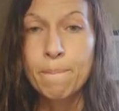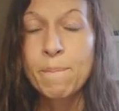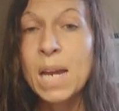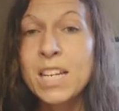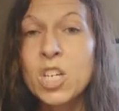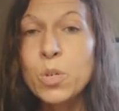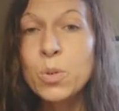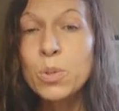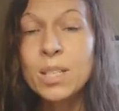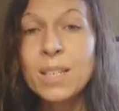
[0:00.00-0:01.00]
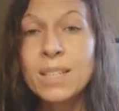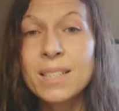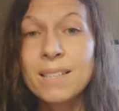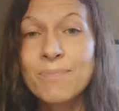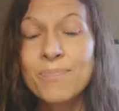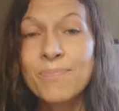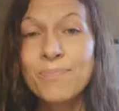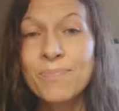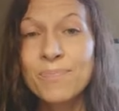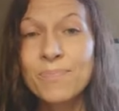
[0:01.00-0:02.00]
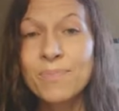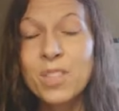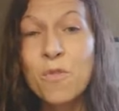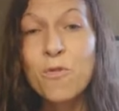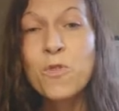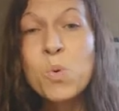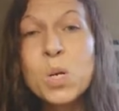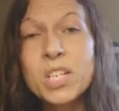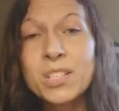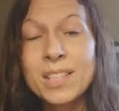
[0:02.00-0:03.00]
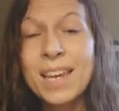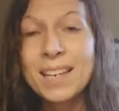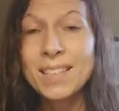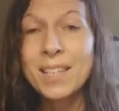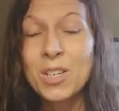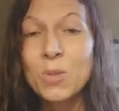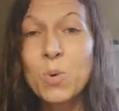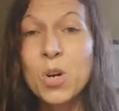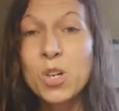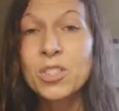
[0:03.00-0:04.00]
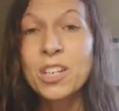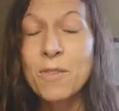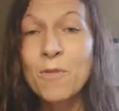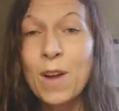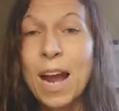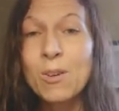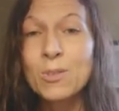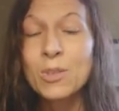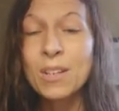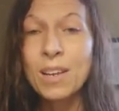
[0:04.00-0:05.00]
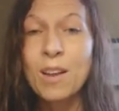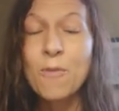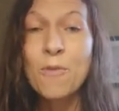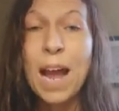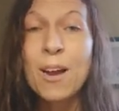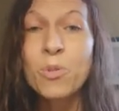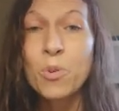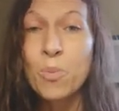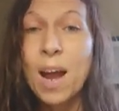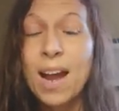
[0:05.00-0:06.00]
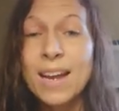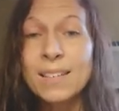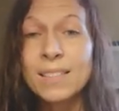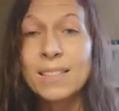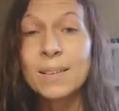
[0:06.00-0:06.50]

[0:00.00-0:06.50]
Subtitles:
But he uses the foolish things in this world to confound the wise.